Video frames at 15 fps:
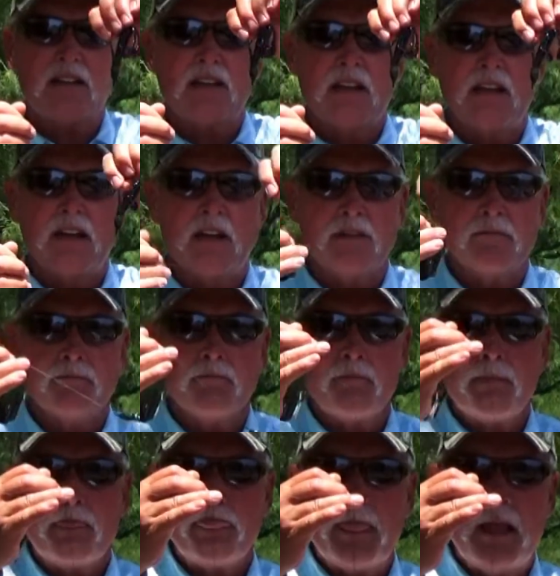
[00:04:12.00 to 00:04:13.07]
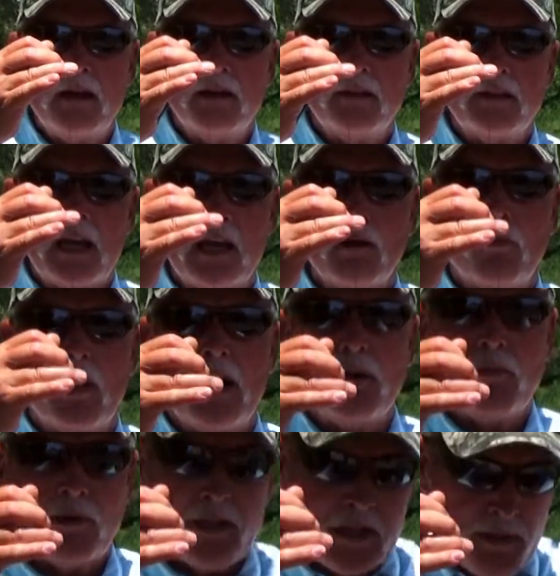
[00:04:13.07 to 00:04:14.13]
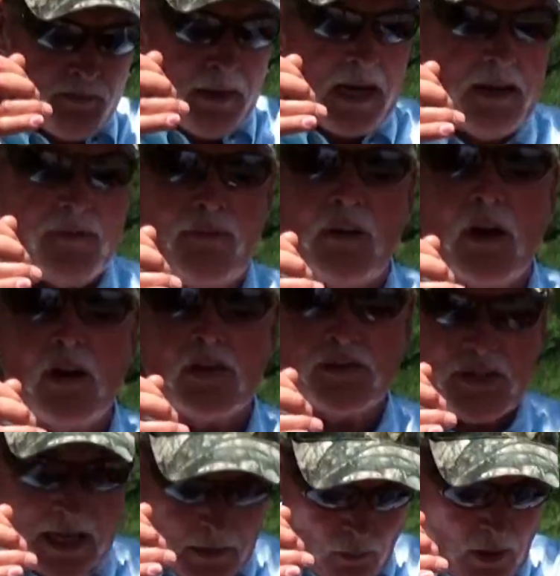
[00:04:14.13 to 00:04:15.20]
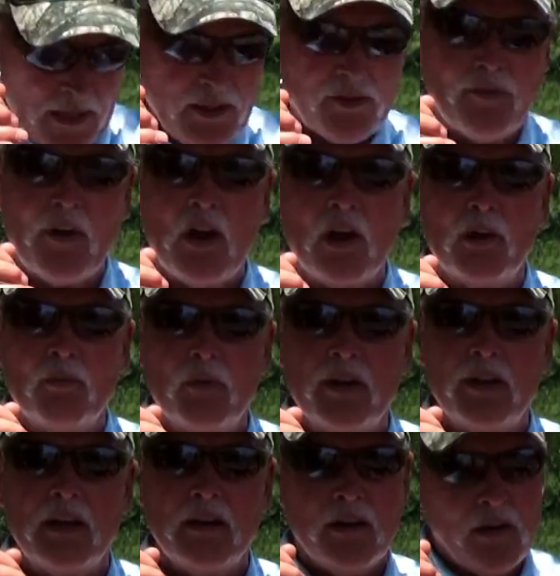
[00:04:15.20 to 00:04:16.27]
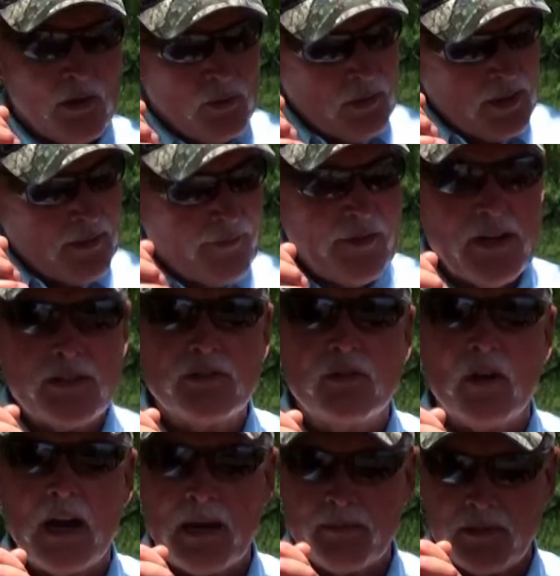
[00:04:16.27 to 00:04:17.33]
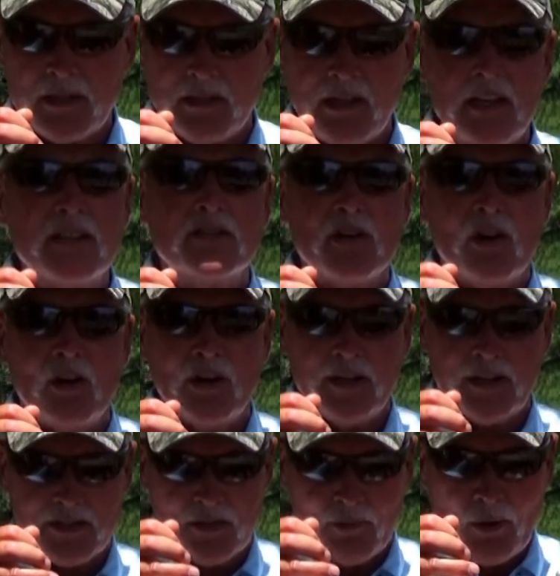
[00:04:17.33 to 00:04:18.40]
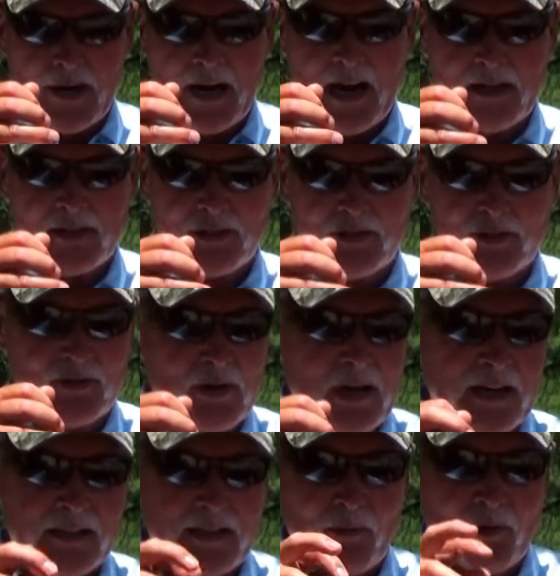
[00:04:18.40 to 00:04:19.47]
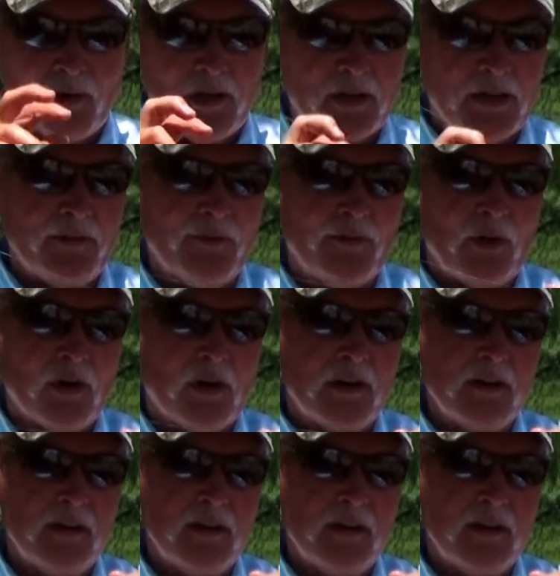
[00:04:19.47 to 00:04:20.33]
thing. That way, when this bait falls, that weight's falling with it. When the fish grabs it, it's on. It's a reaction strike that we're looking for.